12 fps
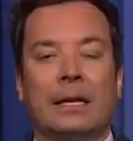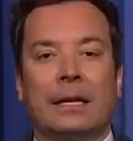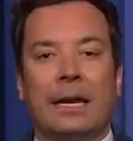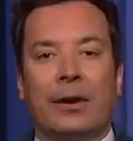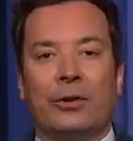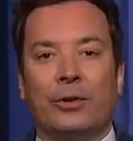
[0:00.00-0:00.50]

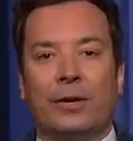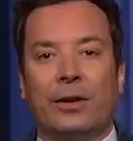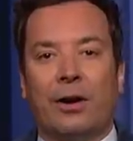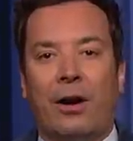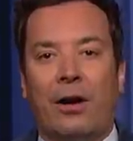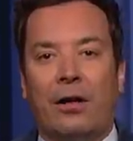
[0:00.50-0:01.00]
Now, you
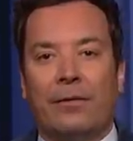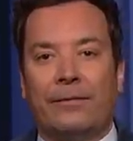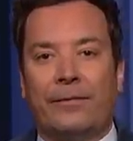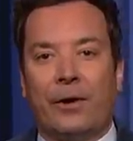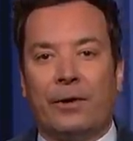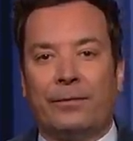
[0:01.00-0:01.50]
can all
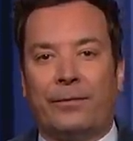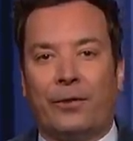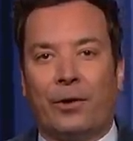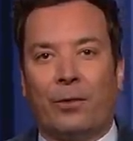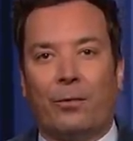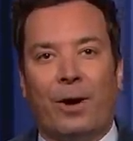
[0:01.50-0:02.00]
vote
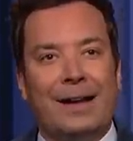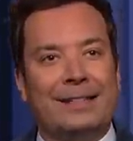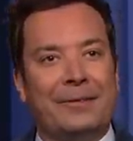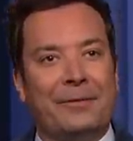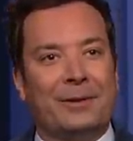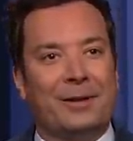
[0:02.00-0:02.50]
for... Why
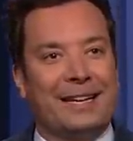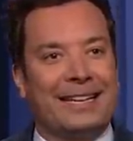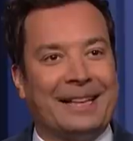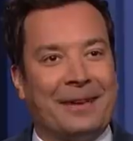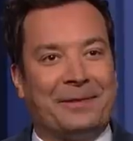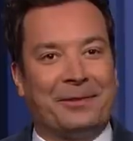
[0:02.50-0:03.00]
is everyone
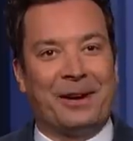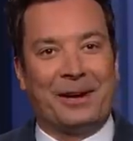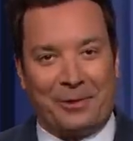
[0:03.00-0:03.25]
looking left and right?